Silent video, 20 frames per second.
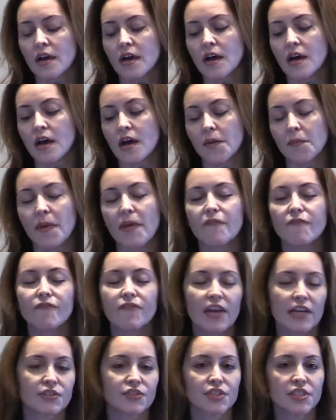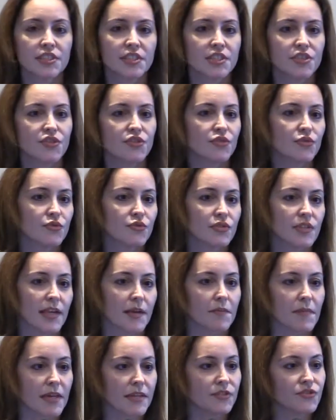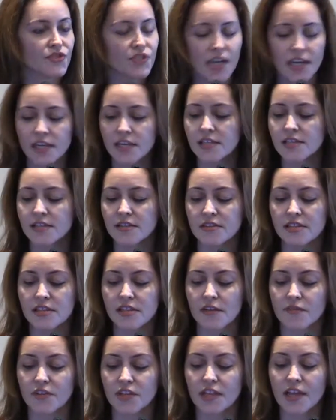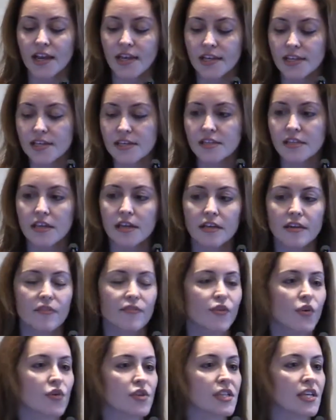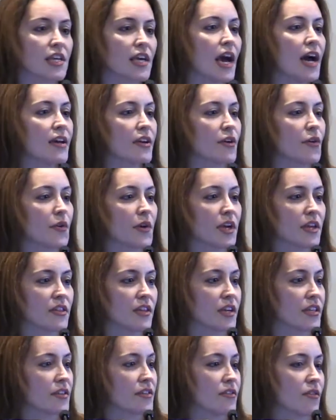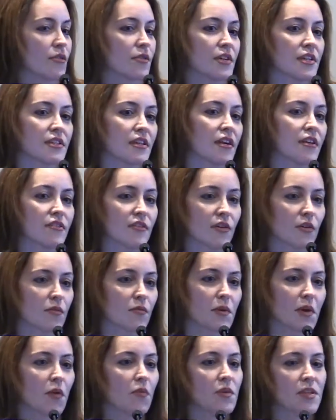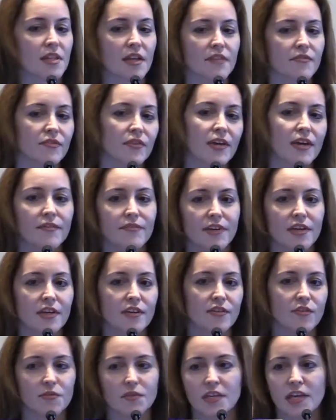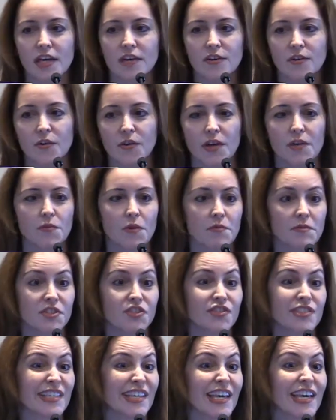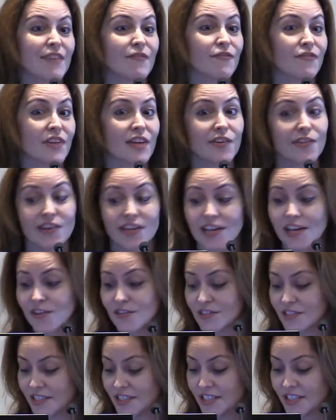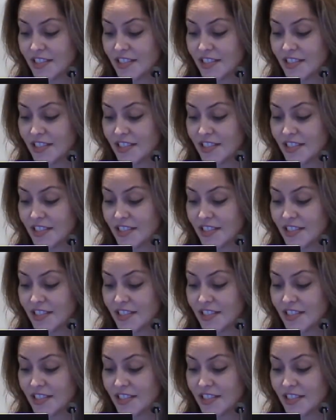Infectious issues like meningitis, encephalitis, and of course a category that's known as unknown. We always have to have an unknown category where we just can't figure it out.